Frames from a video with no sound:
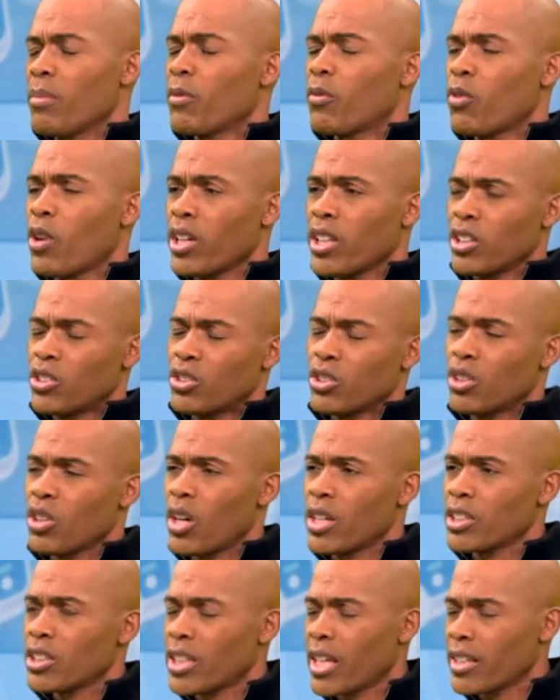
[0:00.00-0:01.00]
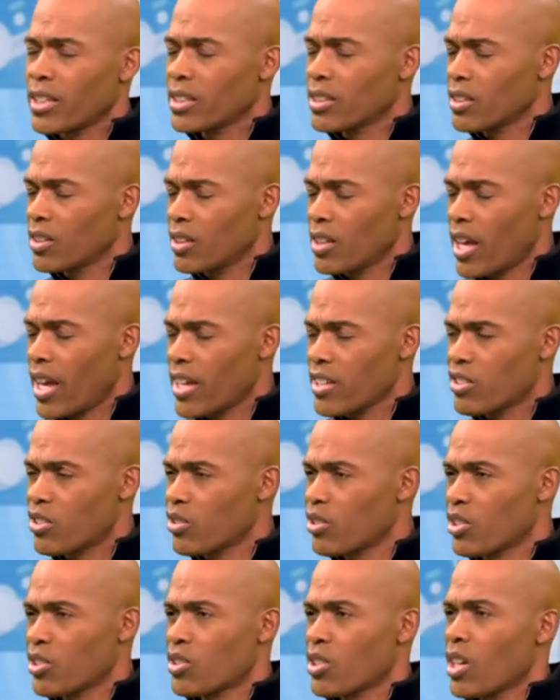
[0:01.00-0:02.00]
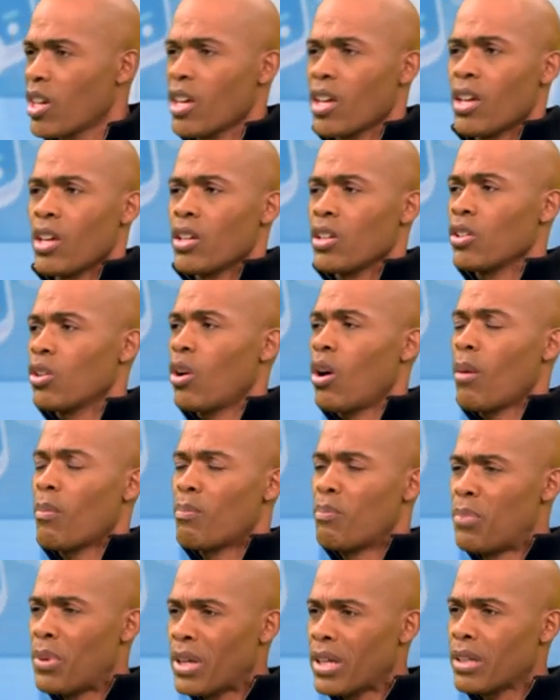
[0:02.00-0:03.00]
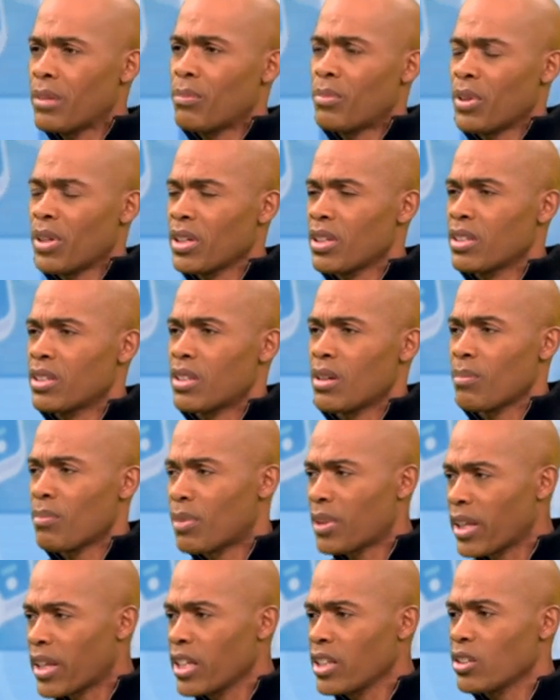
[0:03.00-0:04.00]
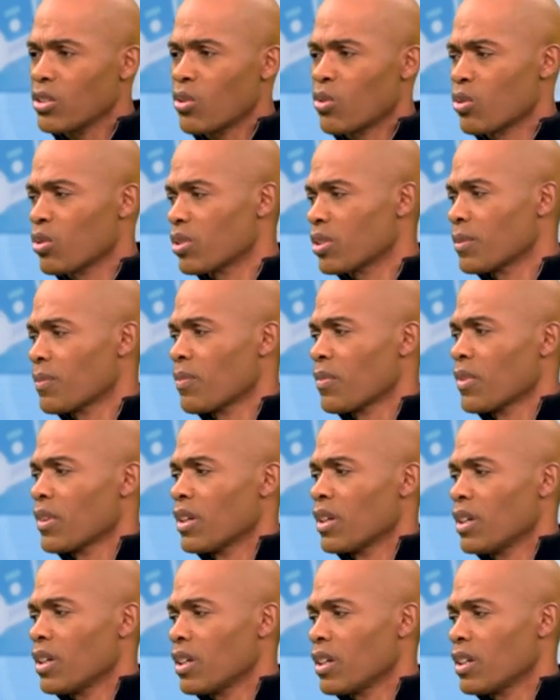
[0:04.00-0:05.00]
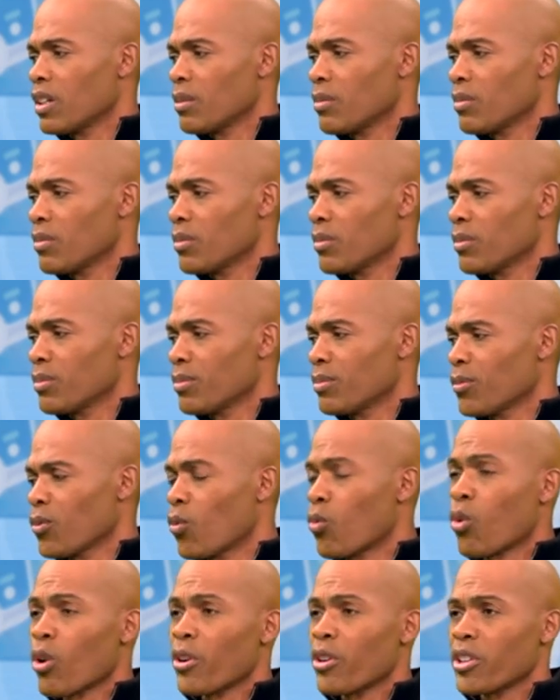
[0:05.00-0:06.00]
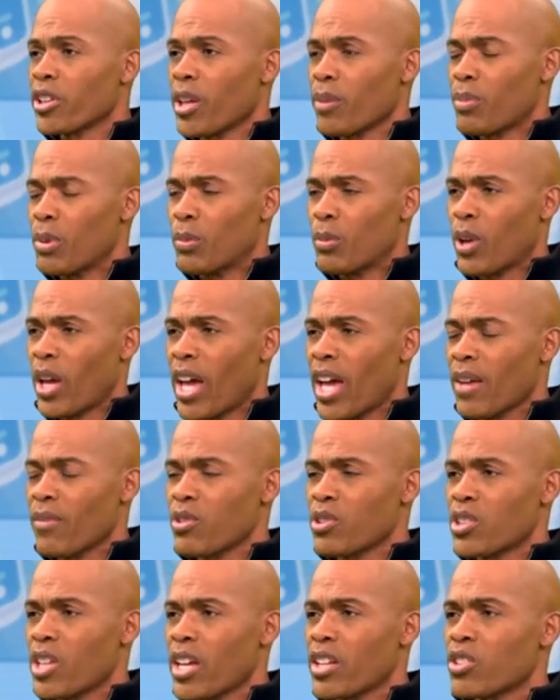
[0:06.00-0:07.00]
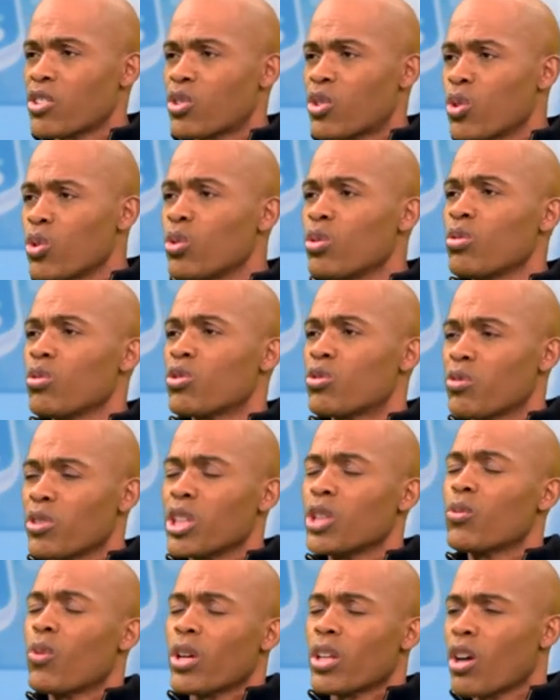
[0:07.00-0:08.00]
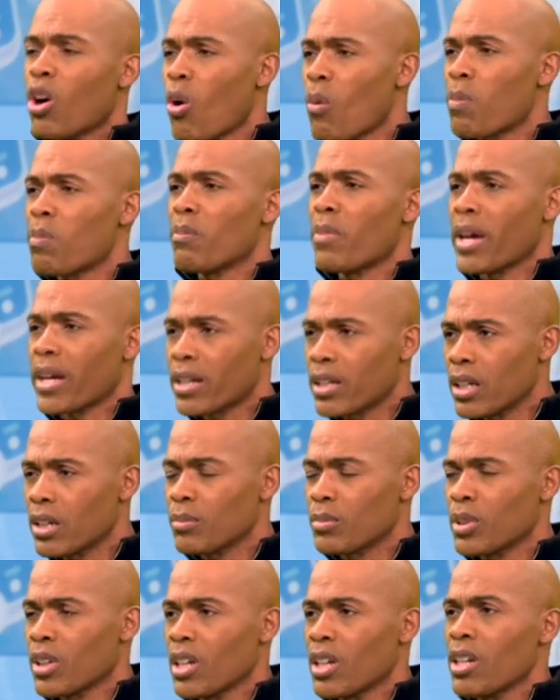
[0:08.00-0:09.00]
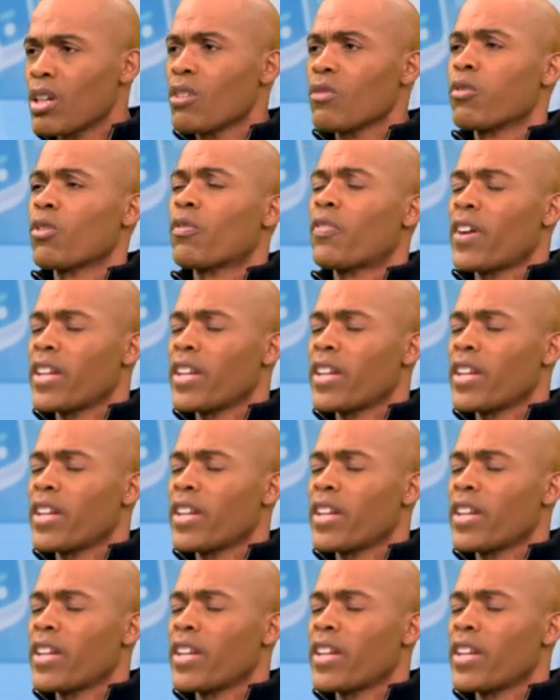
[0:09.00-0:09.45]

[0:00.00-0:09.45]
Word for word: And before I let you go, I just got to ask you this. You know, a big, big complaint or um, worry that people have is that schools really want to open back up for